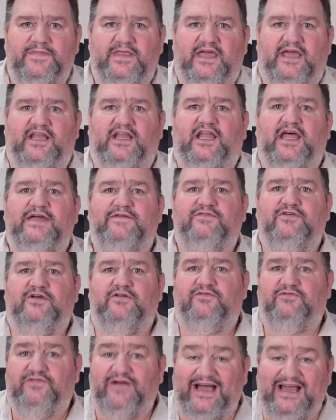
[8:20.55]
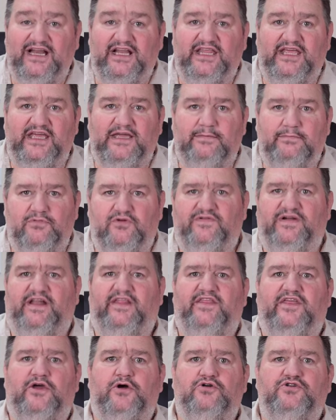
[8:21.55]
and life could finally move out
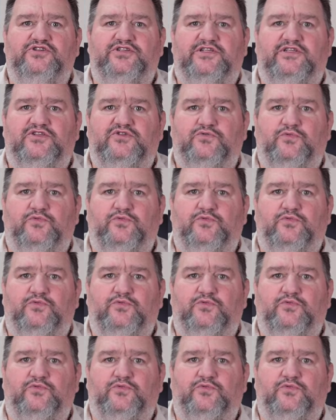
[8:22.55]
of the oceans